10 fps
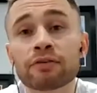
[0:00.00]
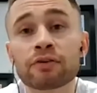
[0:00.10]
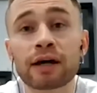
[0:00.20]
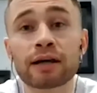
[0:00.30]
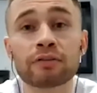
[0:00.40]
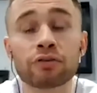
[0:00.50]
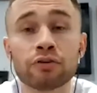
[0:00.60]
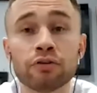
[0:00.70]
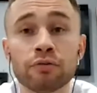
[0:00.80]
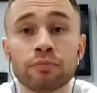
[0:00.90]
credit
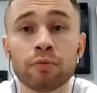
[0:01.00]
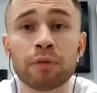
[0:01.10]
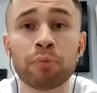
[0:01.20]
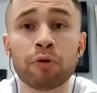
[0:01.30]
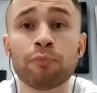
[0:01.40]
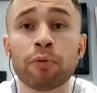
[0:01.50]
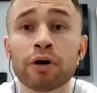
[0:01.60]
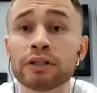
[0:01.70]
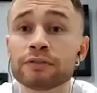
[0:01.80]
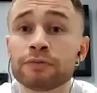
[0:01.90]
to, well, both
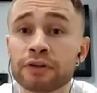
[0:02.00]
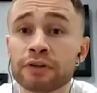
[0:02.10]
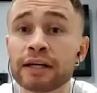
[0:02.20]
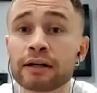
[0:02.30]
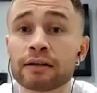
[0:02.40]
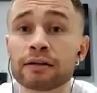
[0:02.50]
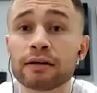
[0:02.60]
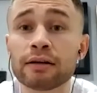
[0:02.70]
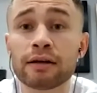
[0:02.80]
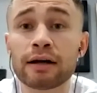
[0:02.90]
boys for taking it
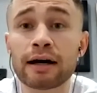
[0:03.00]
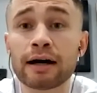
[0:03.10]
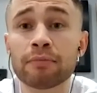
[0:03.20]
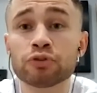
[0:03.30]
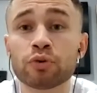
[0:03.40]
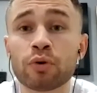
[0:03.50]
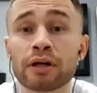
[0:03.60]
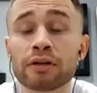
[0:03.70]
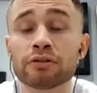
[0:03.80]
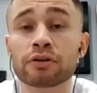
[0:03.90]
so early
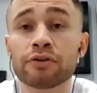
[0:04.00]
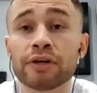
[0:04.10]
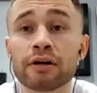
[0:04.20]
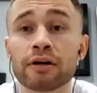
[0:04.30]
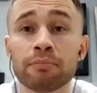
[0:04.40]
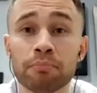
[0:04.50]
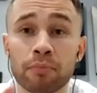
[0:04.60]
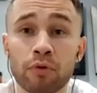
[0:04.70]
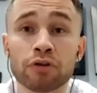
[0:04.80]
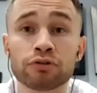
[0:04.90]
in their career.
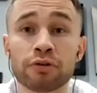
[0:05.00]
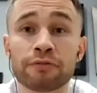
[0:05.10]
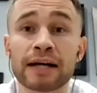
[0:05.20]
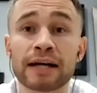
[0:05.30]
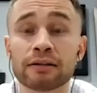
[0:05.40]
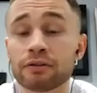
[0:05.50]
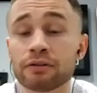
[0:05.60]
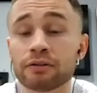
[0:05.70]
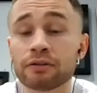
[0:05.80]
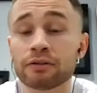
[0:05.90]
Also the fact that there
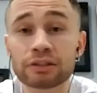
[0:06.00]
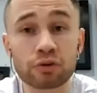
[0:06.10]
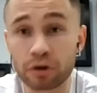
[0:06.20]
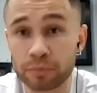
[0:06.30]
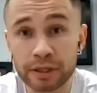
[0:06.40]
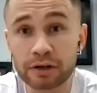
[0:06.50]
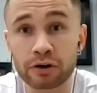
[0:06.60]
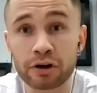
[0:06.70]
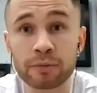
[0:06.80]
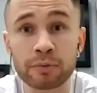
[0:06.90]
isn't going to be a
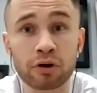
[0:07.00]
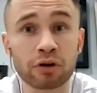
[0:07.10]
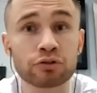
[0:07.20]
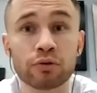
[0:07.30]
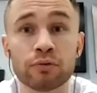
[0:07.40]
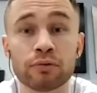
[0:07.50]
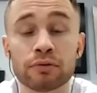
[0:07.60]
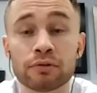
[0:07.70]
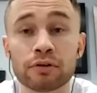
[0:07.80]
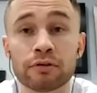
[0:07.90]
crowd, but also
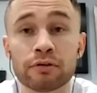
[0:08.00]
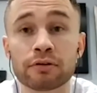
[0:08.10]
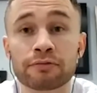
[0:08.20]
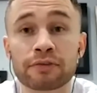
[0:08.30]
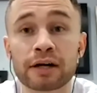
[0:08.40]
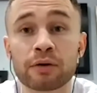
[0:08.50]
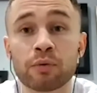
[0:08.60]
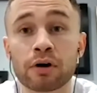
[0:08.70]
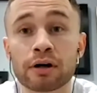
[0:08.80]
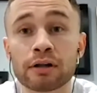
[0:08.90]
to Frank
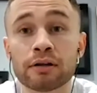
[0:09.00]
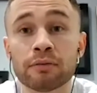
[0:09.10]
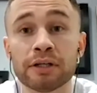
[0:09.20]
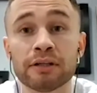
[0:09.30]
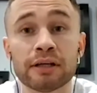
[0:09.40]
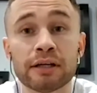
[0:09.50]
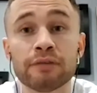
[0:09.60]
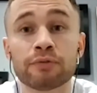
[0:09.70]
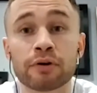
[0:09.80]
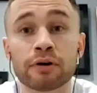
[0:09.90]
Warren and the BT
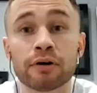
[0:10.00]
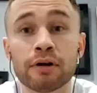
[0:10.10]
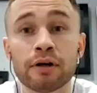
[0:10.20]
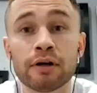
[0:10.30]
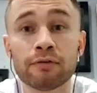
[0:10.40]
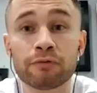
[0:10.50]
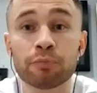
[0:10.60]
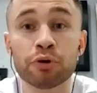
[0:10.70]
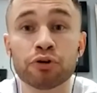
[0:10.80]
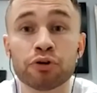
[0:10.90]
for
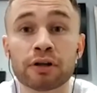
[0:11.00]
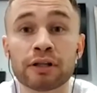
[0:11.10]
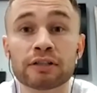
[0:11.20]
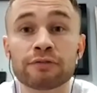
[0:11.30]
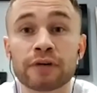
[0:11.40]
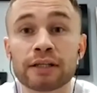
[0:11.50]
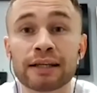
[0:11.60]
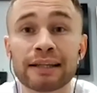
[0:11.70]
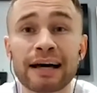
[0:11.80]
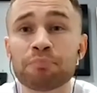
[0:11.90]
putting on this fight
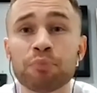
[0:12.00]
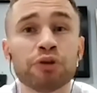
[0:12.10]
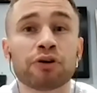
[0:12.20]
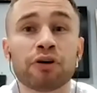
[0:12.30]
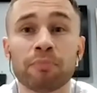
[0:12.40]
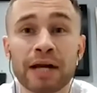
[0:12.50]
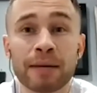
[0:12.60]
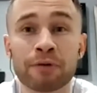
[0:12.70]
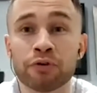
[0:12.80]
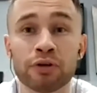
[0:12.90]
and not putting it on
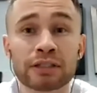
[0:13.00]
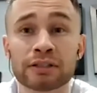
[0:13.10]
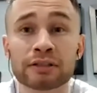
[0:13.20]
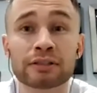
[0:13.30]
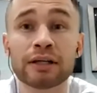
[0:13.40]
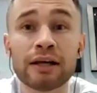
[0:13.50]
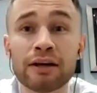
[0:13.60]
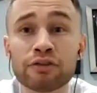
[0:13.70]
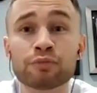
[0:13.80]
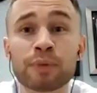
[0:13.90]
pay-per-view.
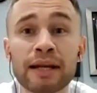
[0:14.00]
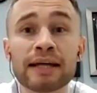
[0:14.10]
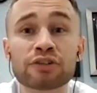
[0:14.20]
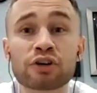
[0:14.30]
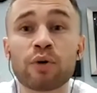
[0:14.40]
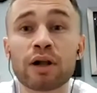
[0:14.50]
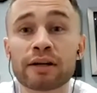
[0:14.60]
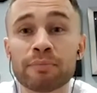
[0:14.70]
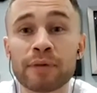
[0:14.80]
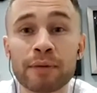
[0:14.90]
There's been lesser
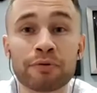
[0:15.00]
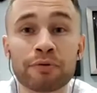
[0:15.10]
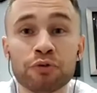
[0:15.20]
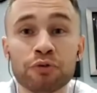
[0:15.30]
quality pay-per-view